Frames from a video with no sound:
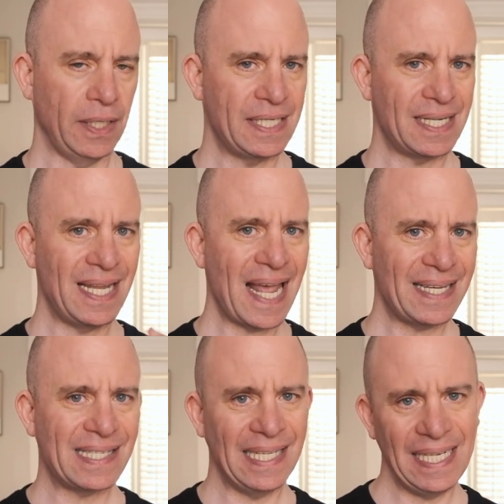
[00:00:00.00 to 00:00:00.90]
It's
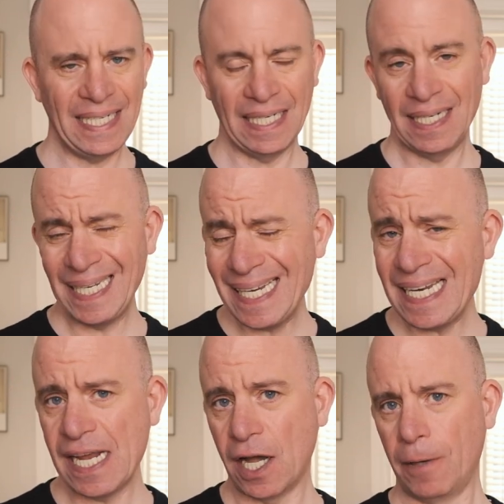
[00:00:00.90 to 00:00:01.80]
less
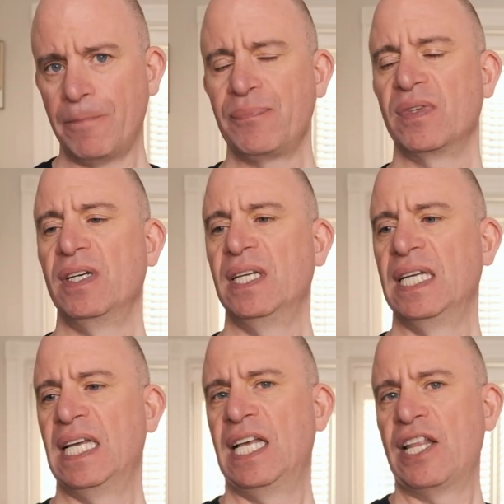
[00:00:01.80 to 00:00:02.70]
linear.
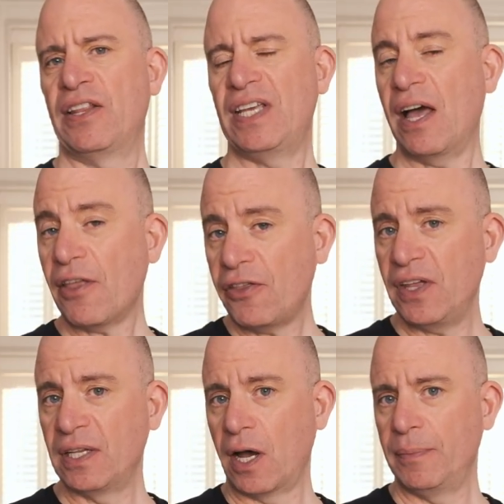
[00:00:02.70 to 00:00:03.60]
The other
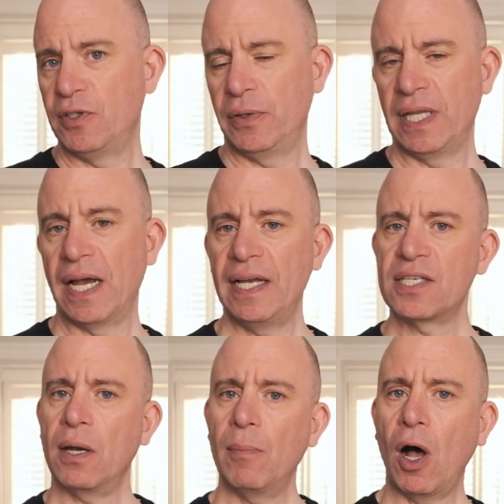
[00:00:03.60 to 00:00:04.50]
thing that I'm doing there is
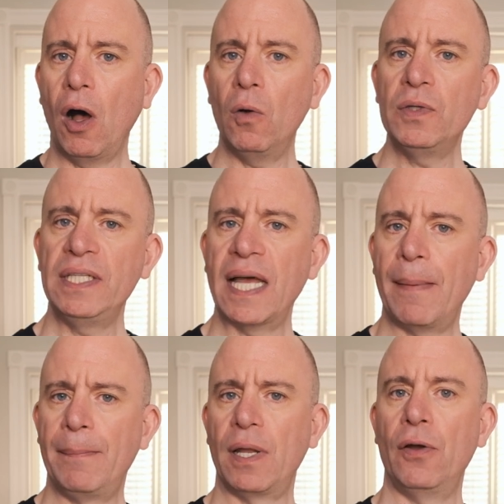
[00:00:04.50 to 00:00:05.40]
I'm holding
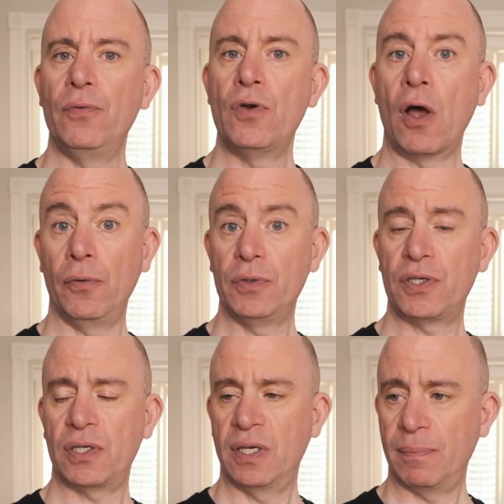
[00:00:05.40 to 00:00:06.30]
that blow
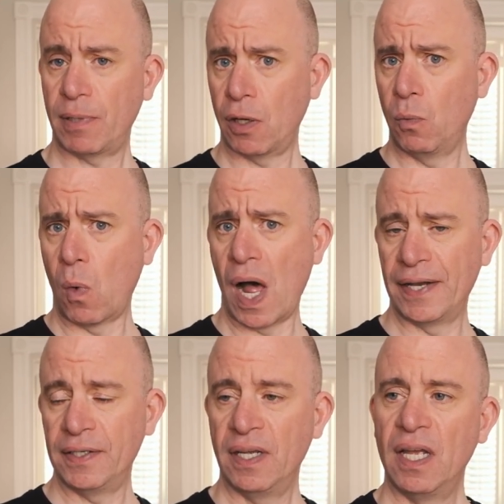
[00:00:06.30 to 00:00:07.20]
note, blow
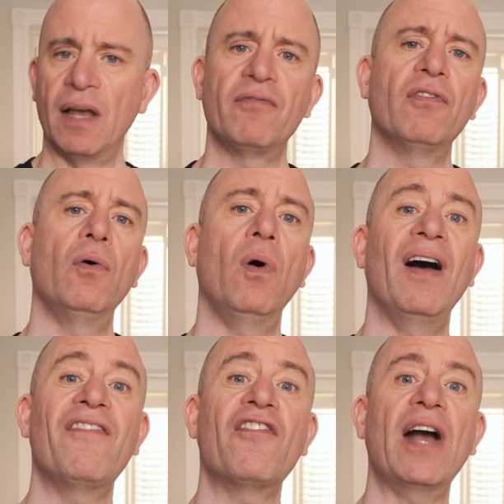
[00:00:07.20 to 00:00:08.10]
one, for
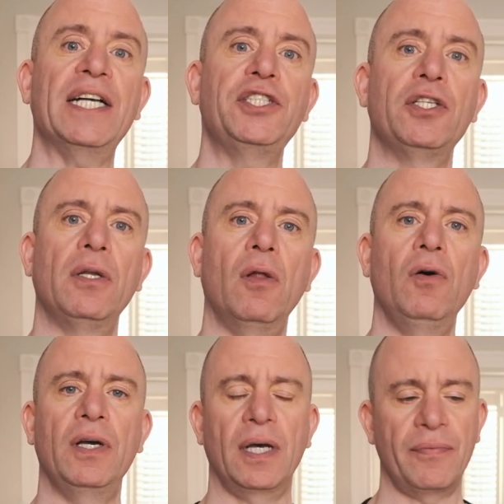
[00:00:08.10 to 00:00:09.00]
a fraction
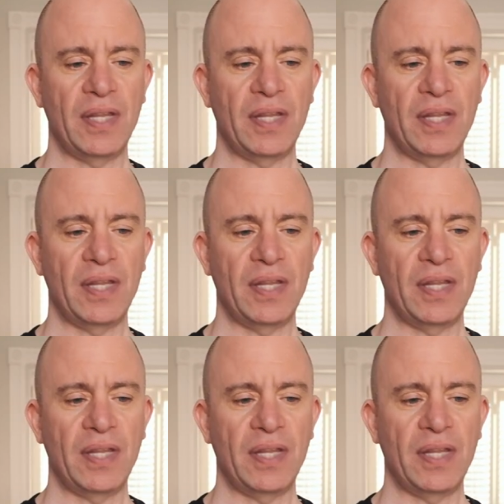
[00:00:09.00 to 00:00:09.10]
longer.